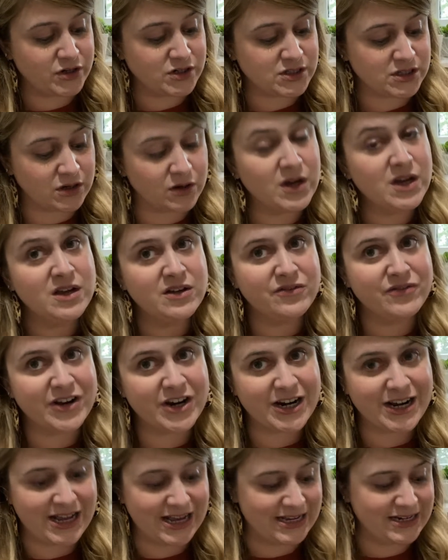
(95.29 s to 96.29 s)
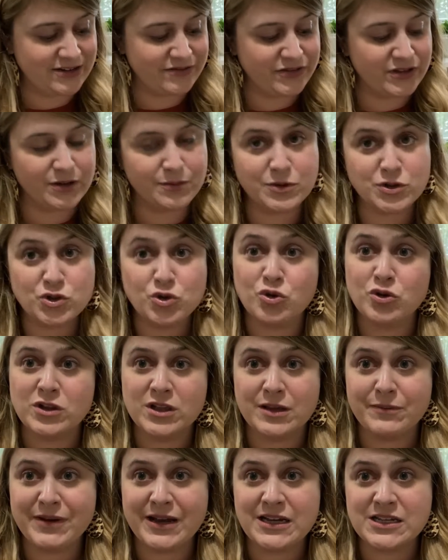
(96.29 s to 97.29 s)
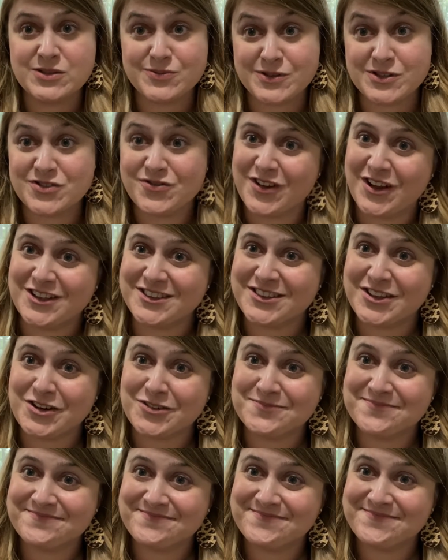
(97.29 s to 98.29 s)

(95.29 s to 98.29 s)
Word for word: So very kind of them. Totally my husband's fault though.